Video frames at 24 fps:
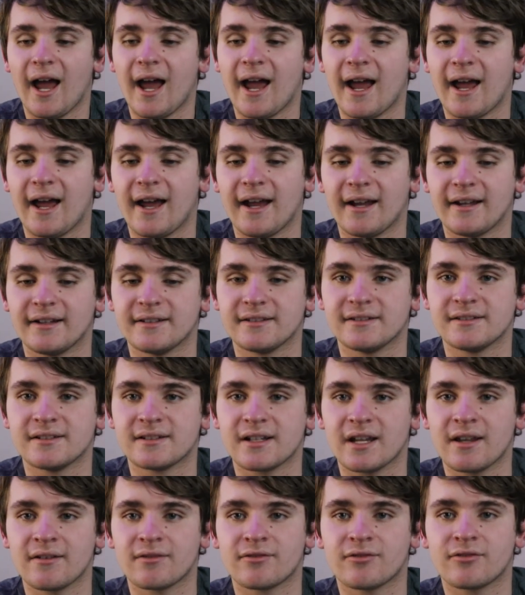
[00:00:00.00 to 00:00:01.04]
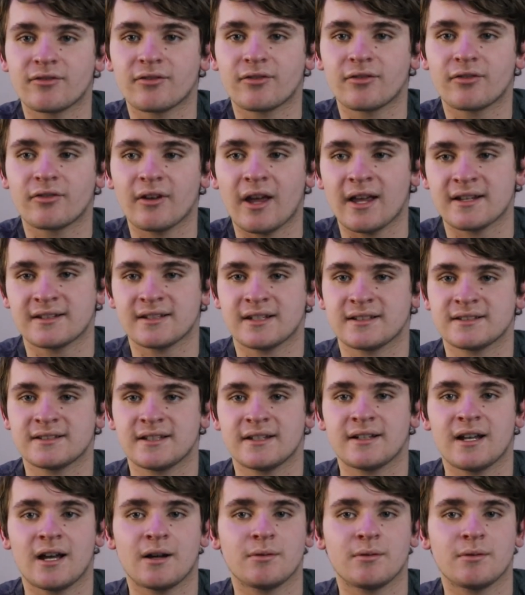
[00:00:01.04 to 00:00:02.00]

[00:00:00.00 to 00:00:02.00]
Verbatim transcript: And if, as I said,